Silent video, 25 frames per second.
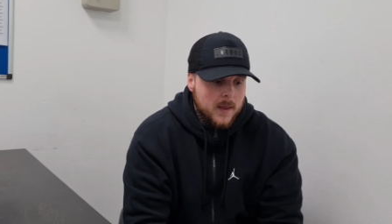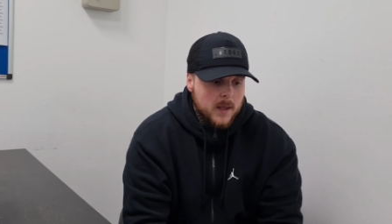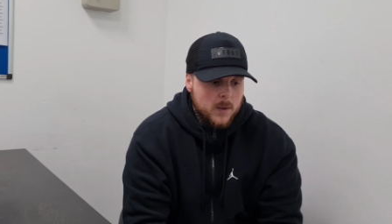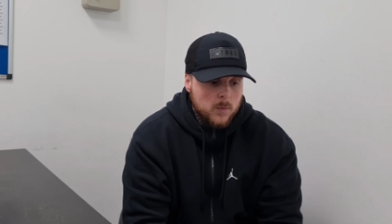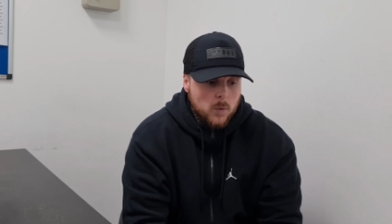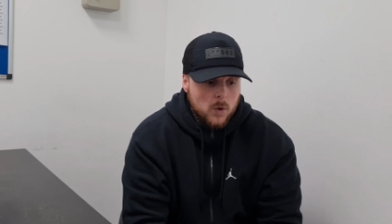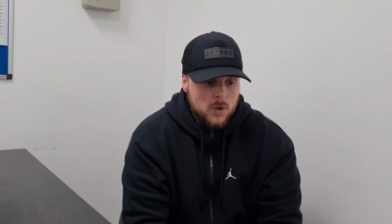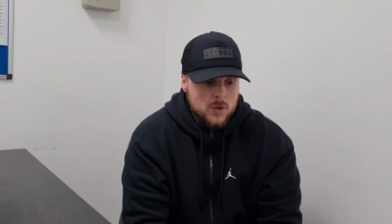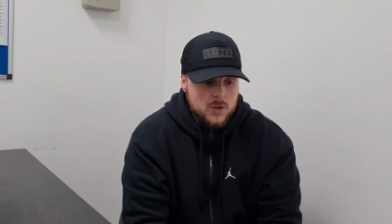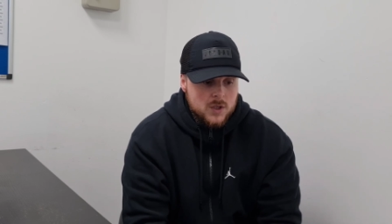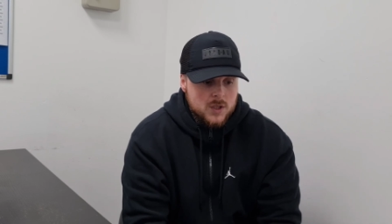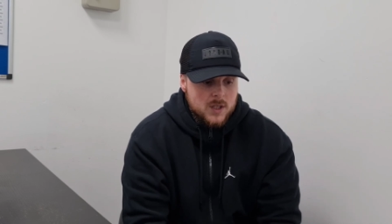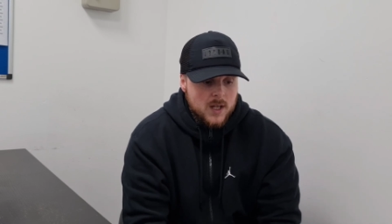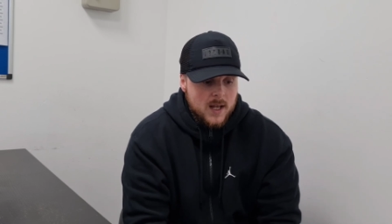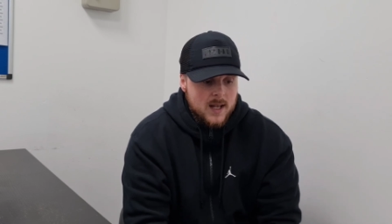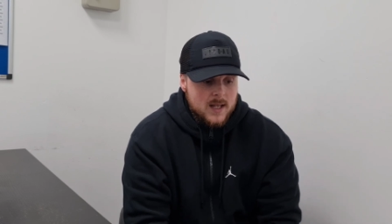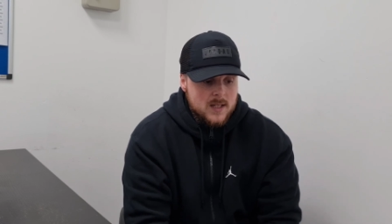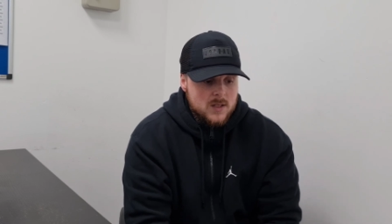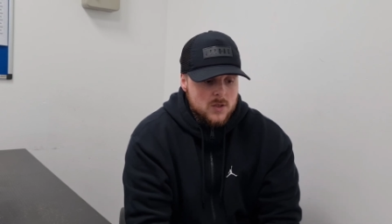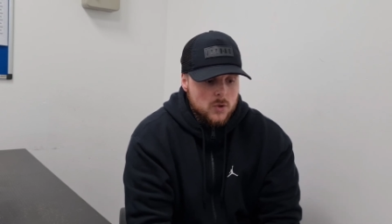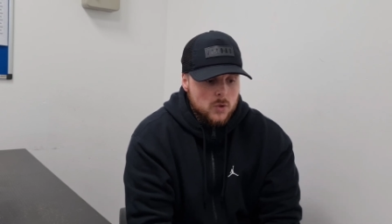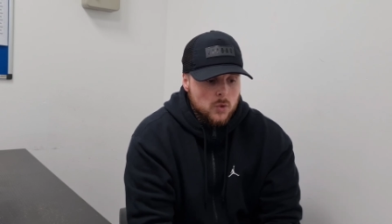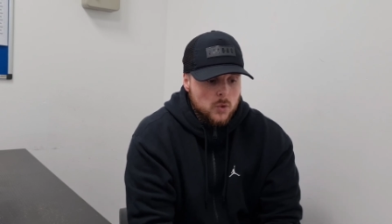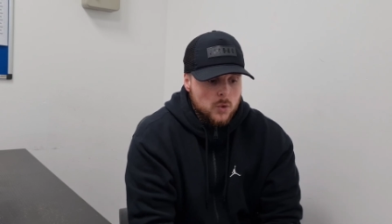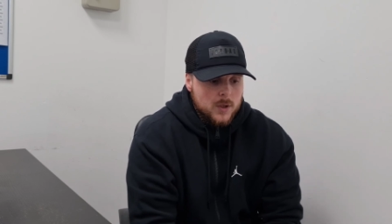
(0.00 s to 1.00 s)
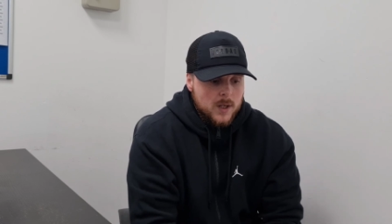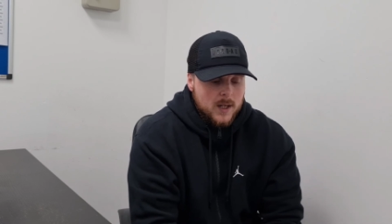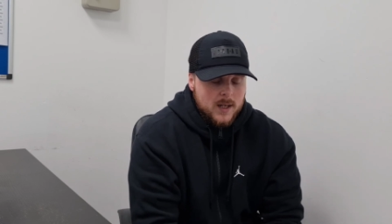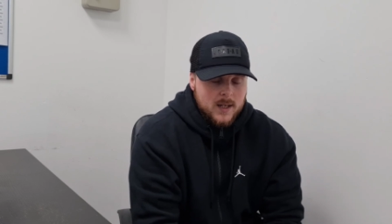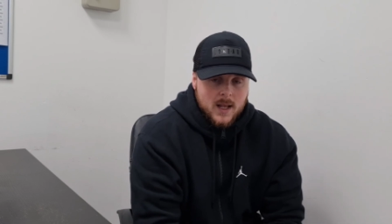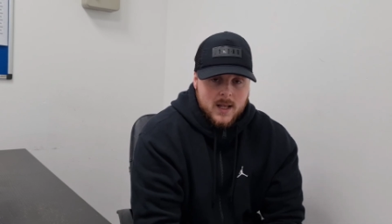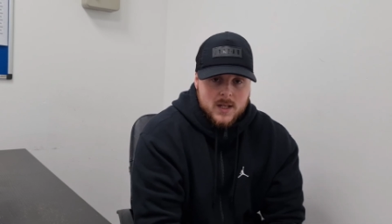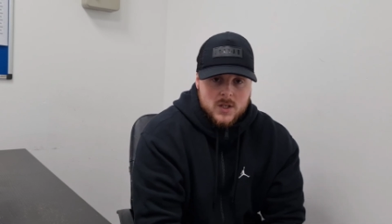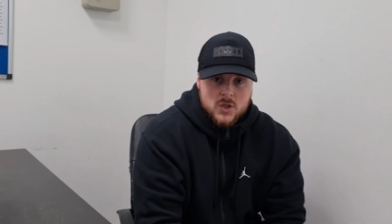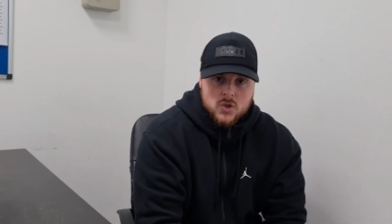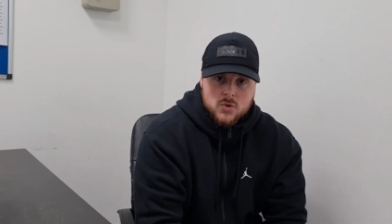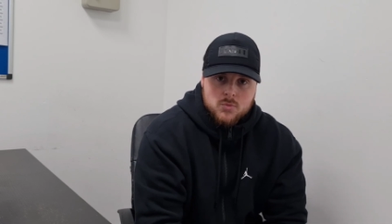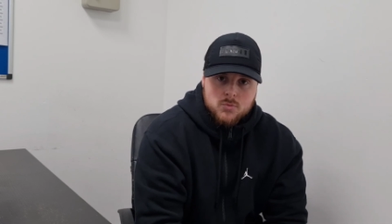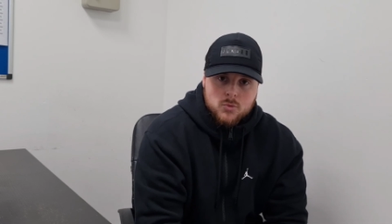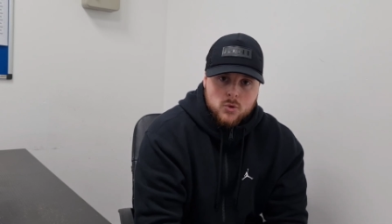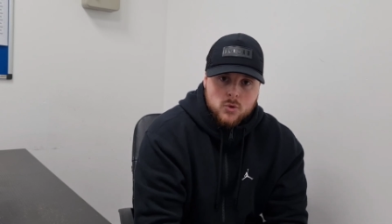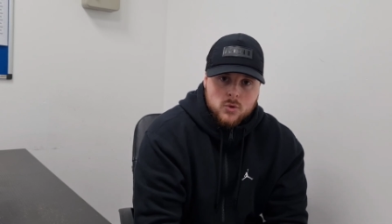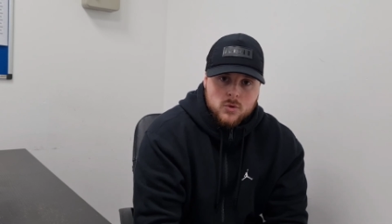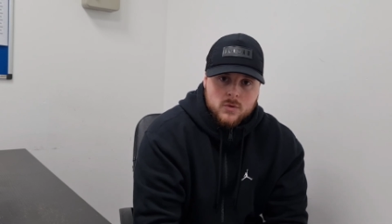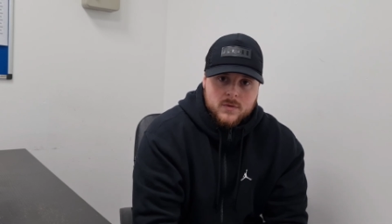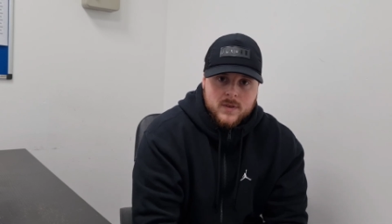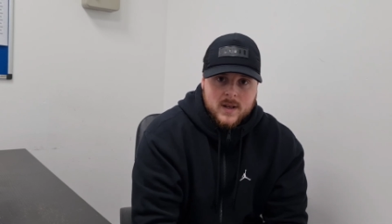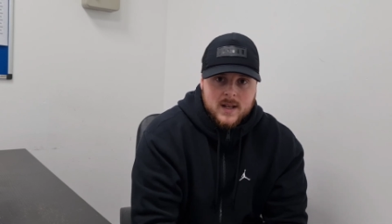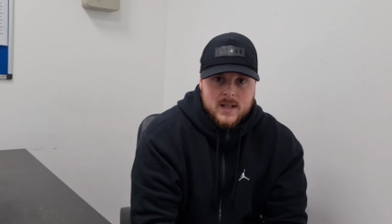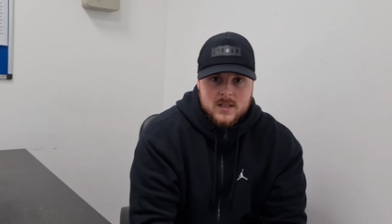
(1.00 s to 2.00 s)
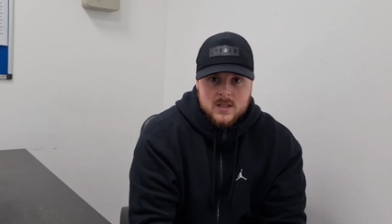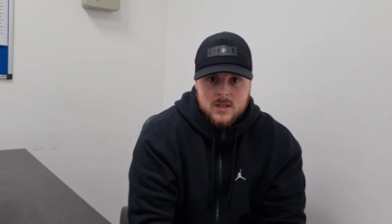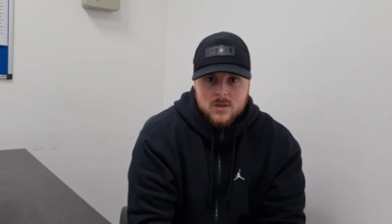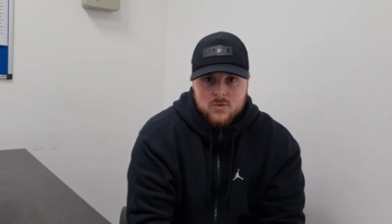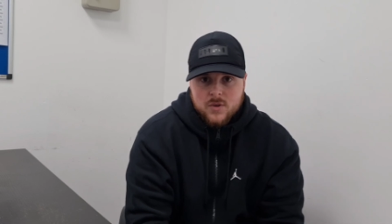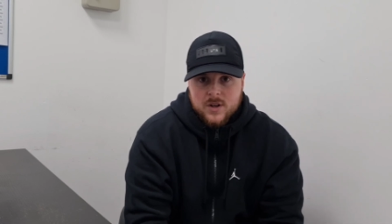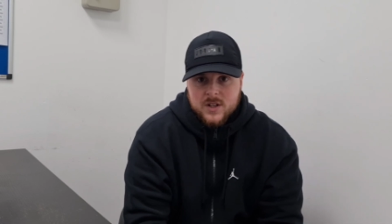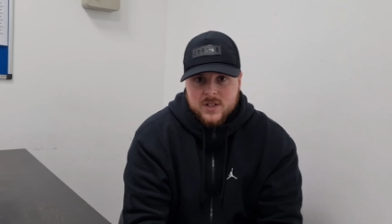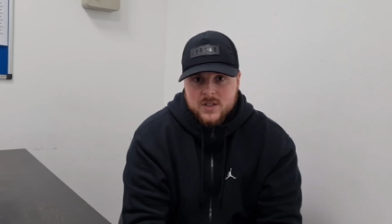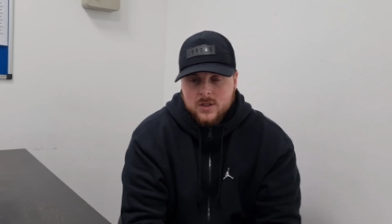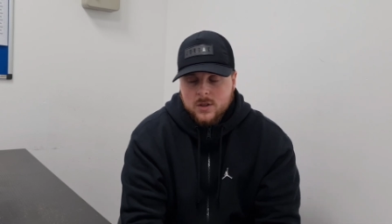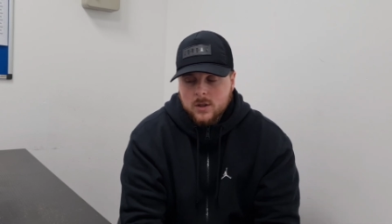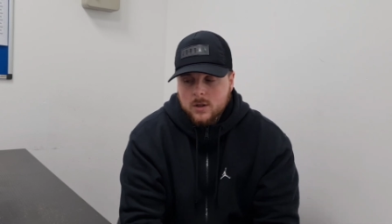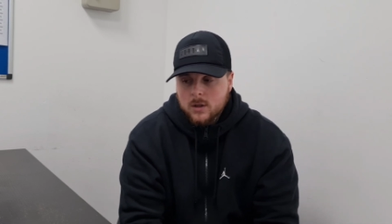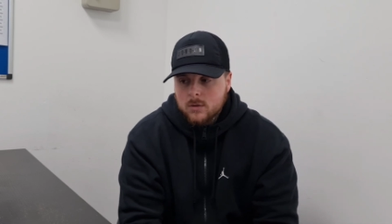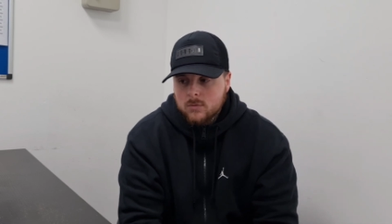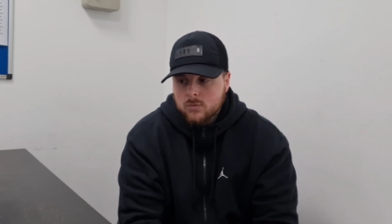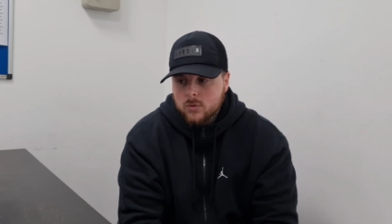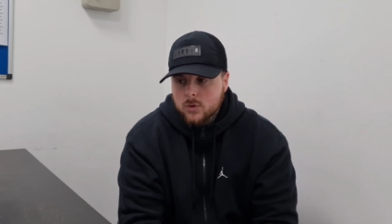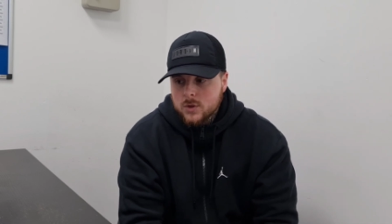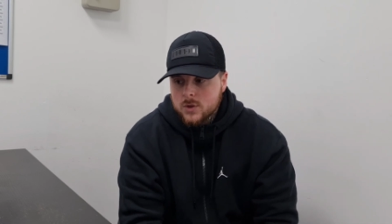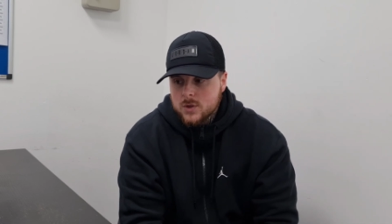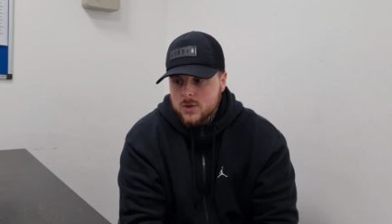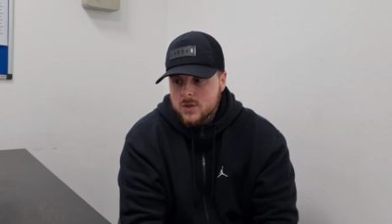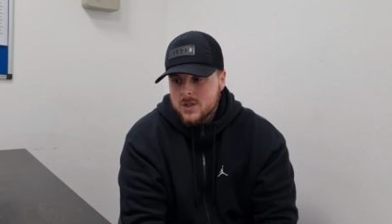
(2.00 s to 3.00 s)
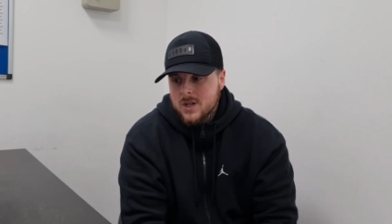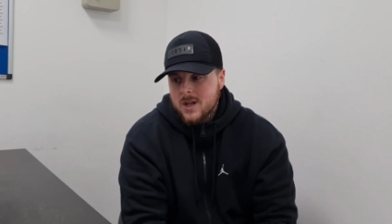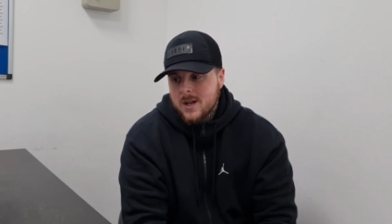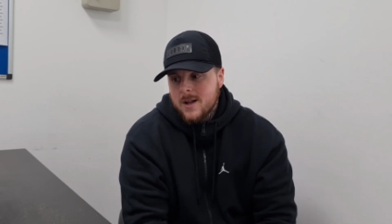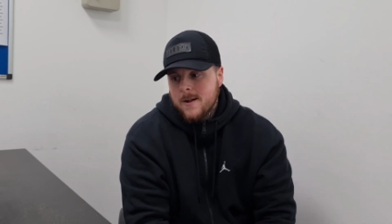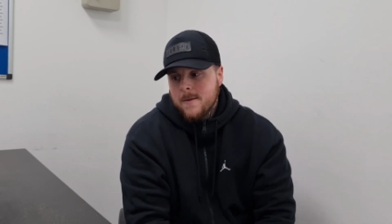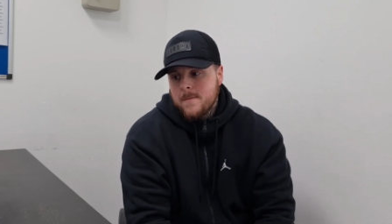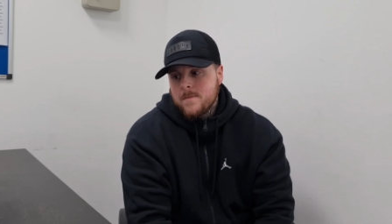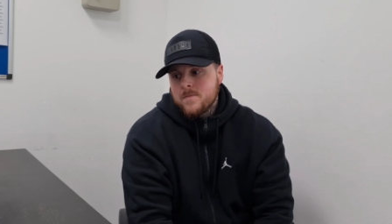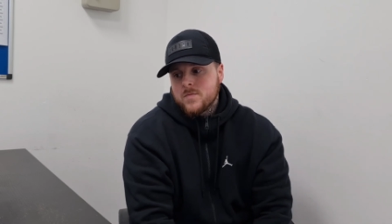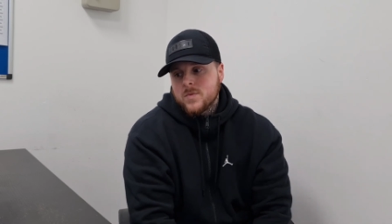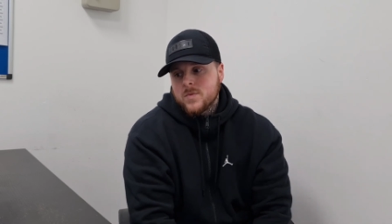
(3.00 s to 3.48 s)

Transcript: it wasn't as good and as smooth as the rest of the runs.